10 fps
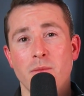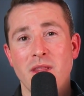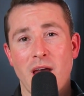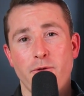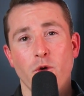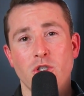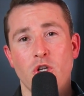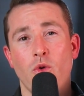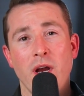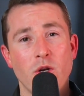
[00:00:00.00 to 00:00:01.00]
them in that
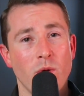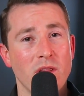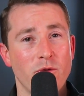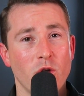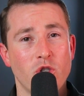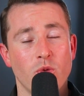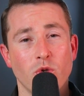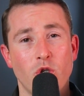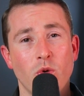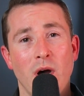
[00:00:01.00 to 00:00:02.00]
first degree doing the
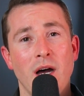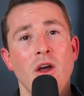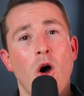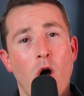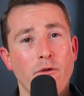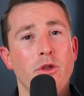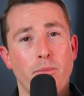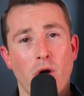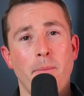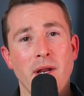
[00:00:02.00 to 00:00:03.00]
virtual tour of the
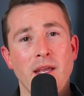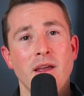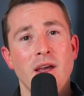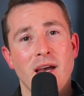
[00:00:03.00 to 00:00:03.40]
property,